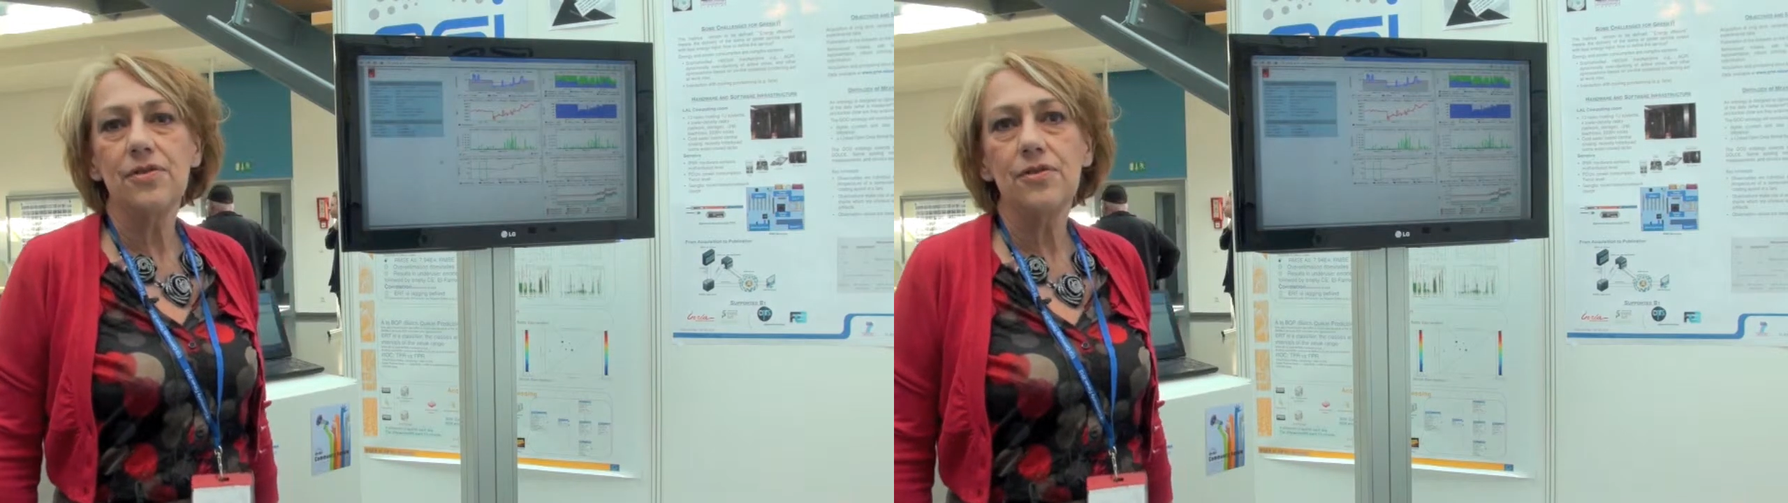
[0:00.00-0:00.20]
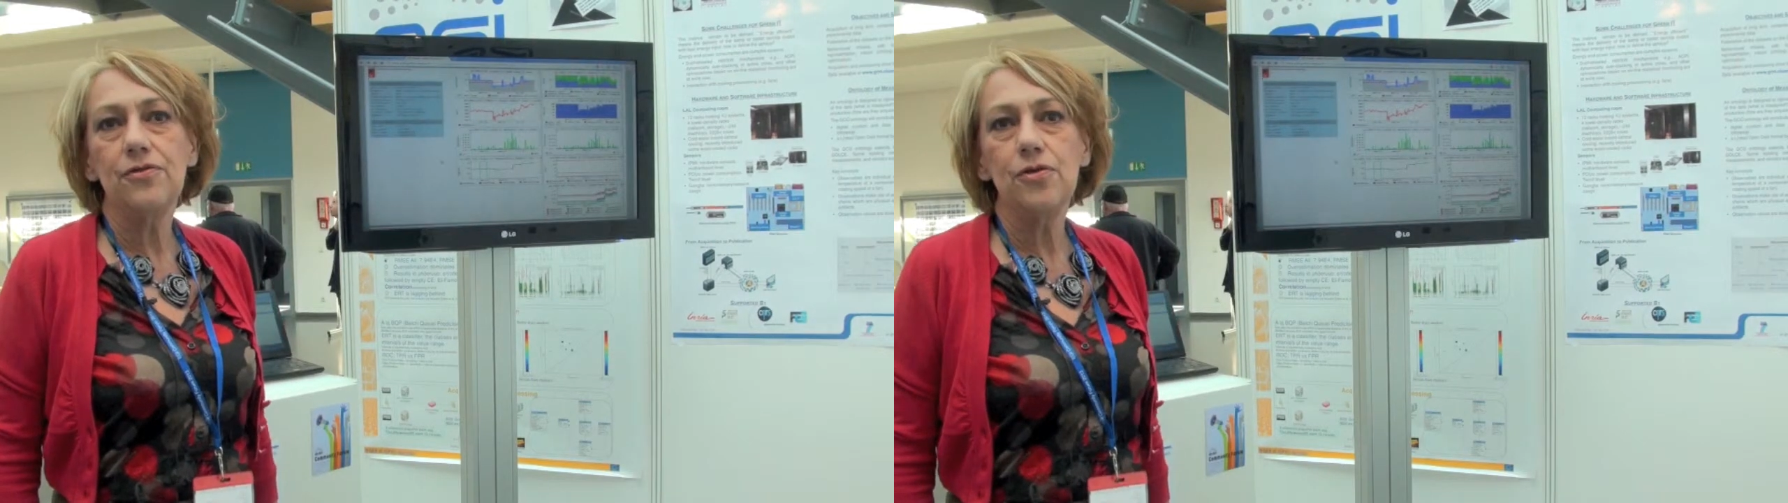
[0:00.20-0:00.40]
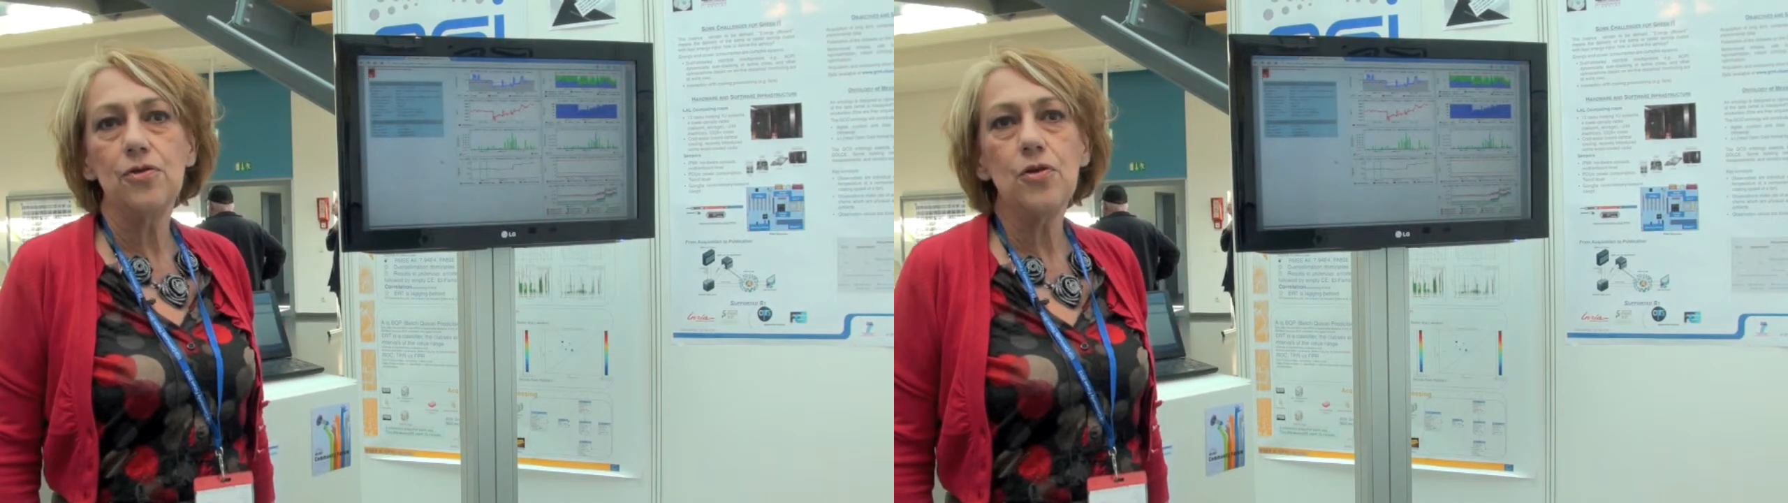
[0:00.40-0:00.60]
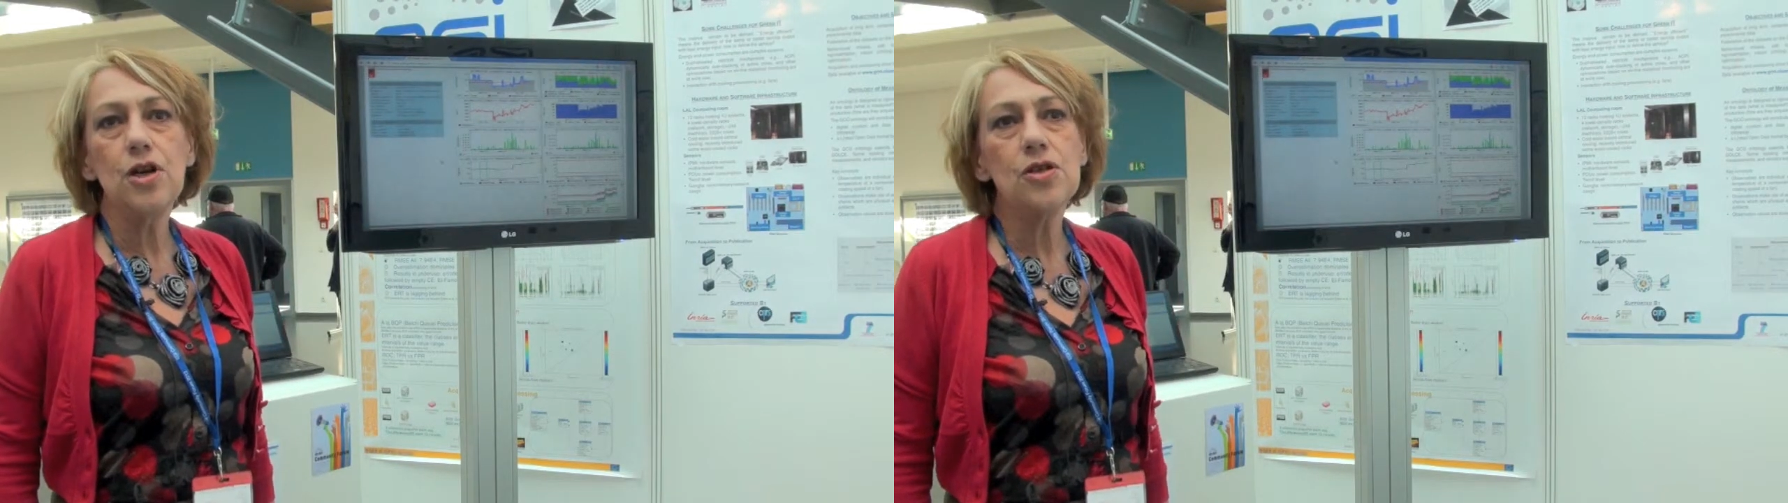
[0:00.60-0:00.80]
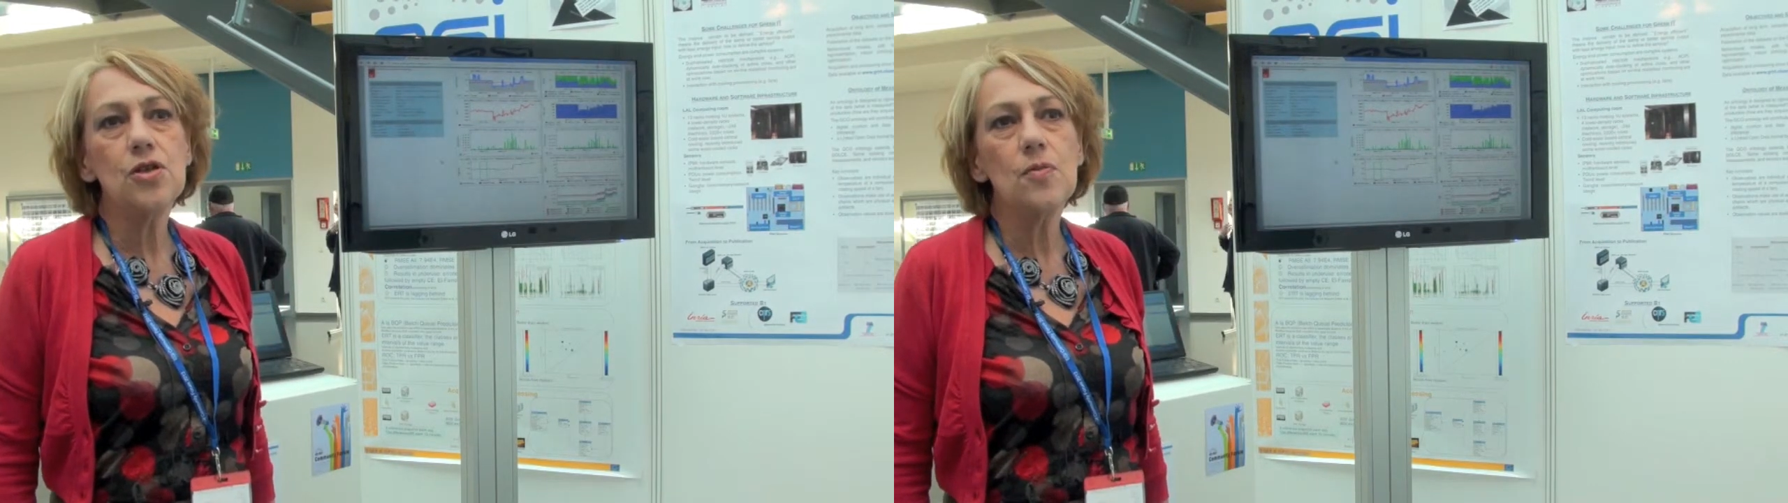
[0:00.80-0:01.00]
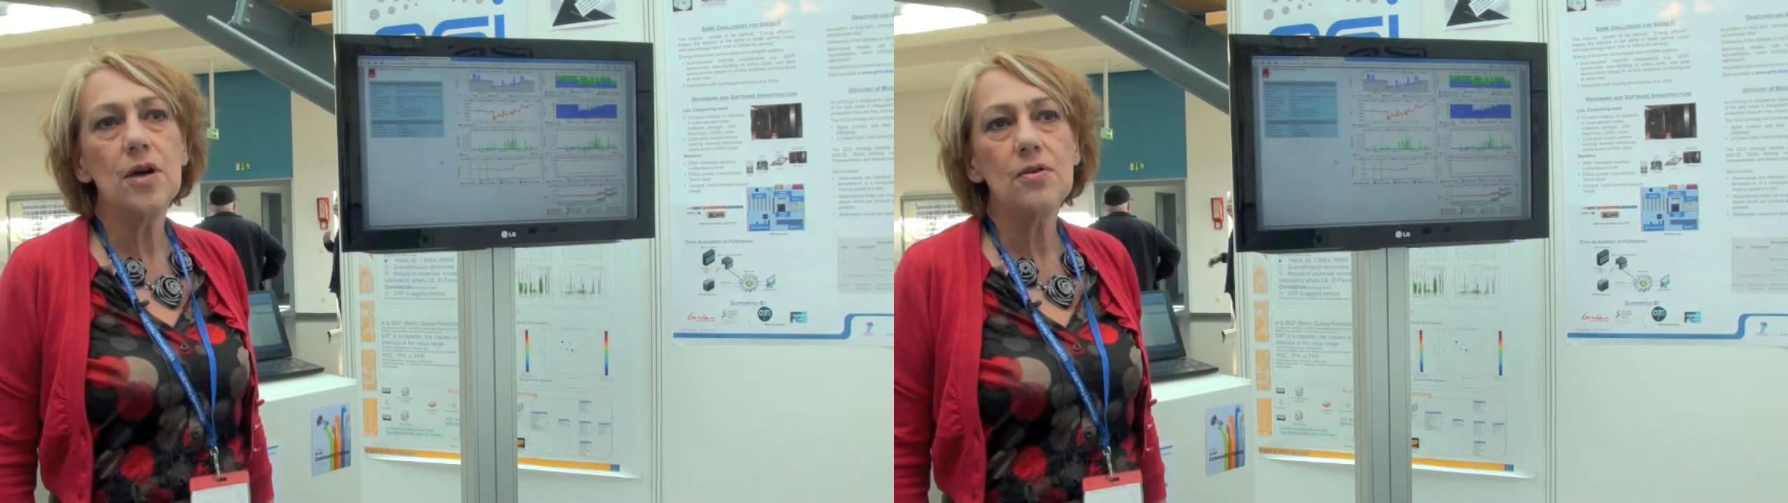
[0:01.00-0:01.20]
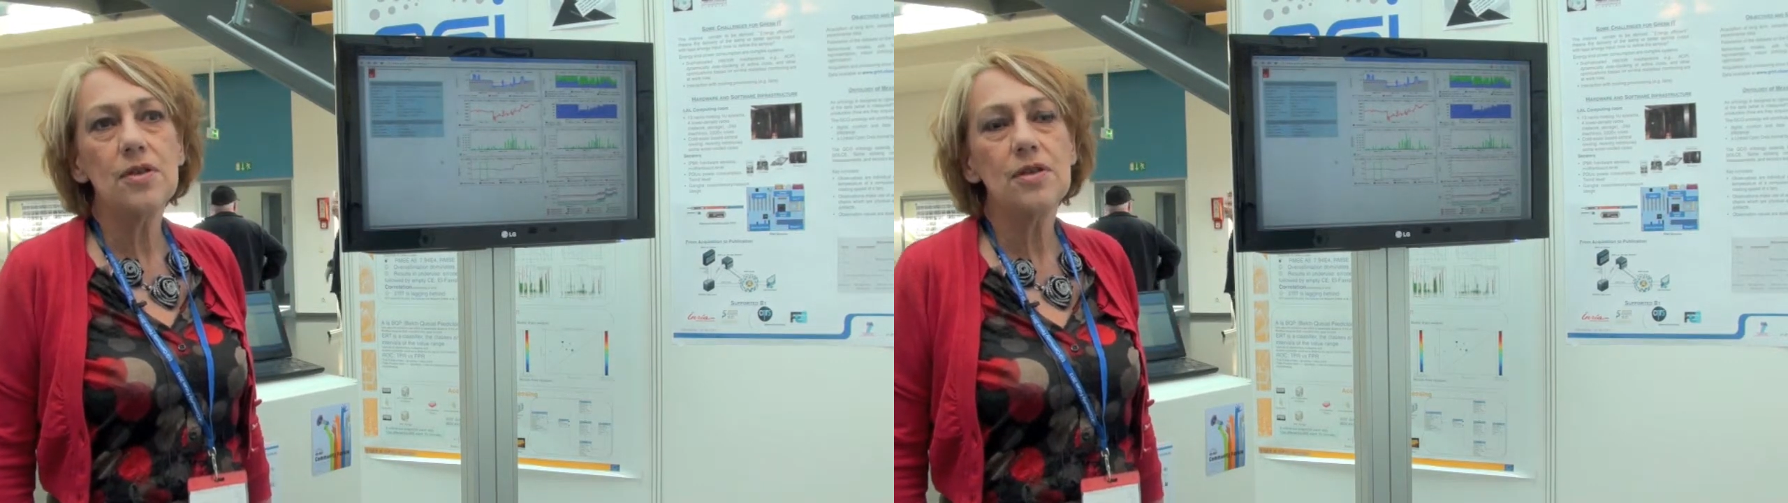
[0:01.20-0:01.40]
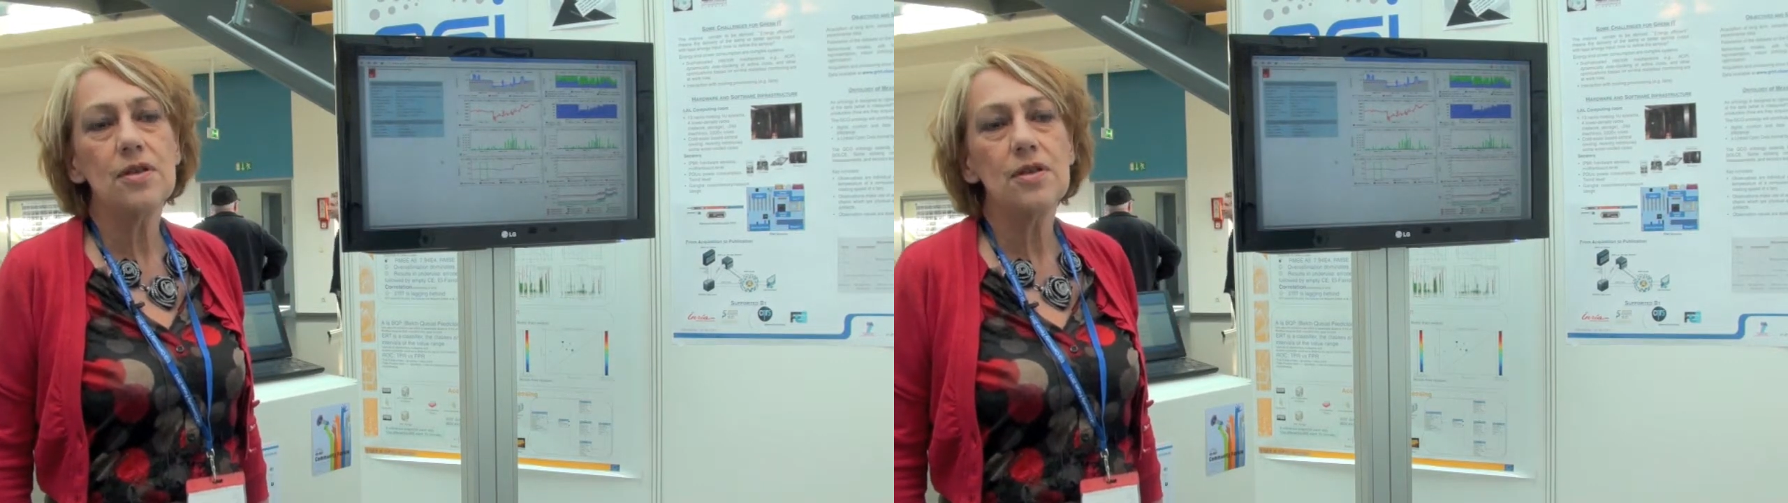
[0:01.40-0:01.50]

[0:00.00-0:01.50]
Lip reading: a few words about